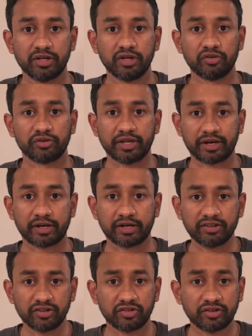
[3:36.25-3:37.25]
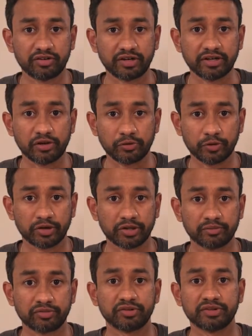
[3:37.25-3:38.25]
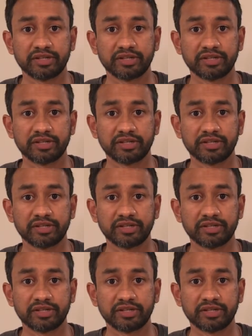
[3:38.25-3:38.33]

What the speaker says: So there are decision tree algorithms